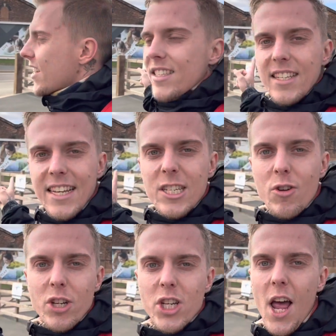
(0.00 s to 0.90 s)
to see
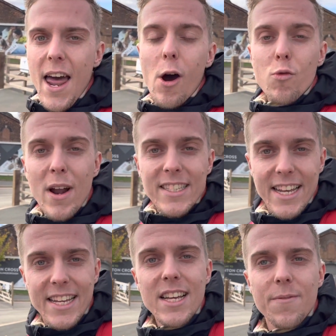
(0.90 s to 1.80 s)
structures like that
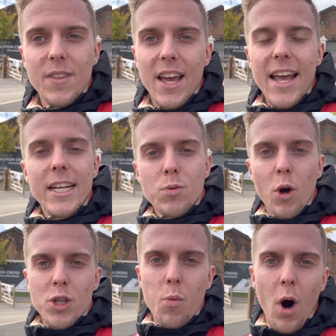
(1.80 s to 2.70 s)
already is
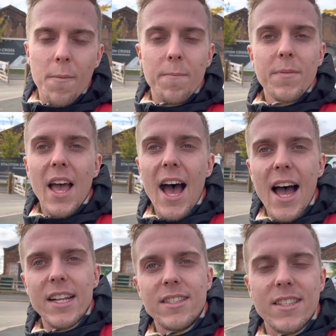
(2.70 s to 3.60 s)
what you want,
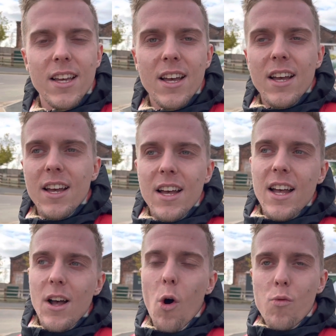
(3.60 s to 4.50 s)
and
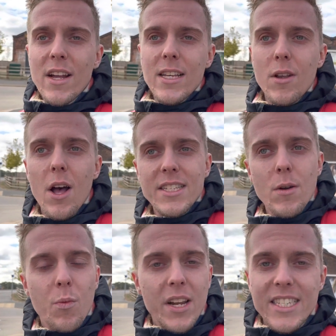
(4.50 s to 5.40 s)
already, like I said,
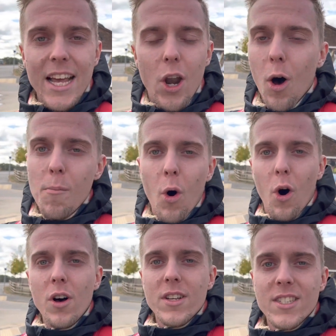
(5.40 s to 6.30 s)
we're going to see a lot
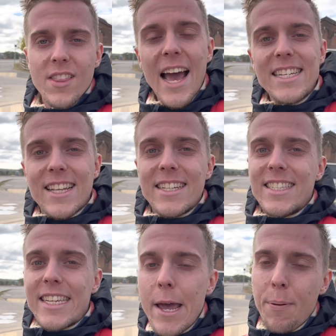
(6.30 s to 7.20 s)
more. So that is the
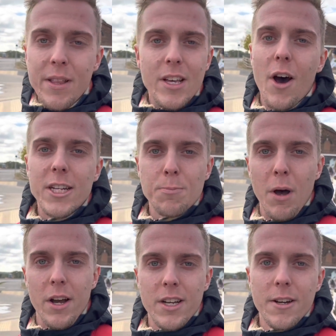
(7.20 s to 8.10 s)
tip of the
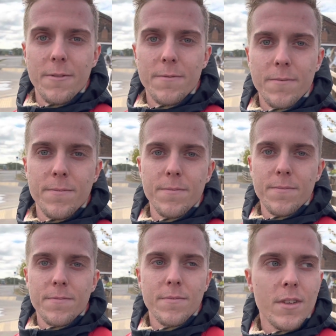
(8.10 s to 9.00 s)
iceberg.
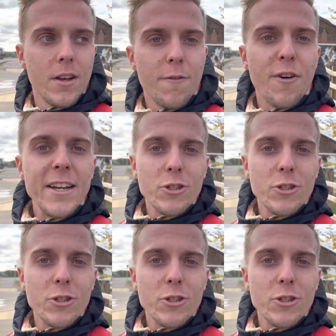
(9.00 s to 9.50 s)
Freight